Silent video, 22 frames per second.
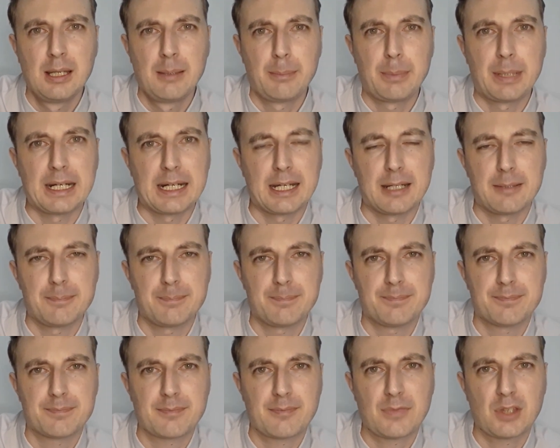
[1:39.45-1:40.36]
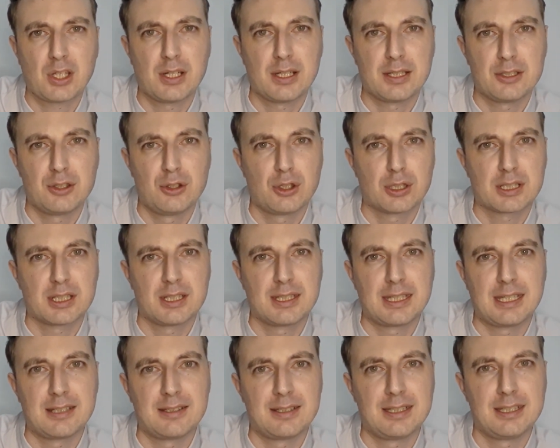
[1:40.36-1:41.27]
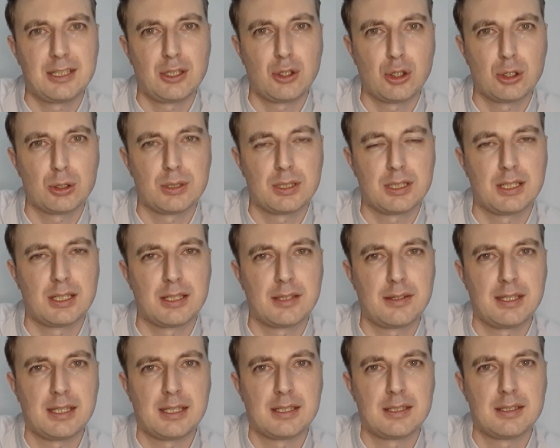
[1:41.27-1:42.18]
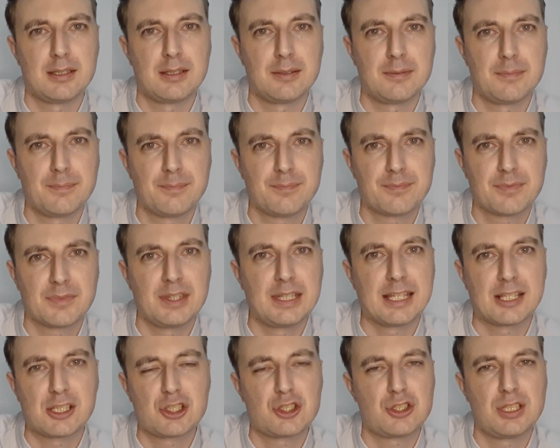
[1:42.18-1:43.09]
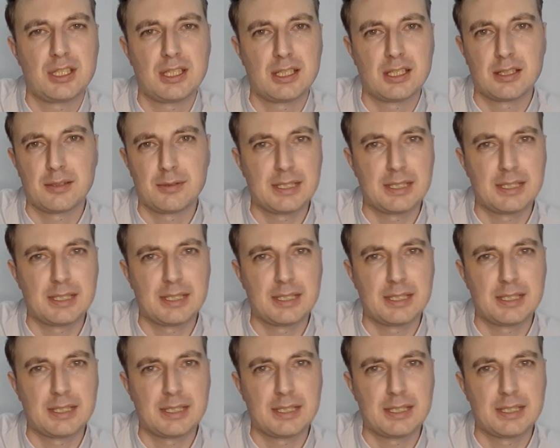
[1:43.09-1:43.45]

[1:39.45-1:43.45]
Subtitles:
But you're not going to get in any earlier than next year.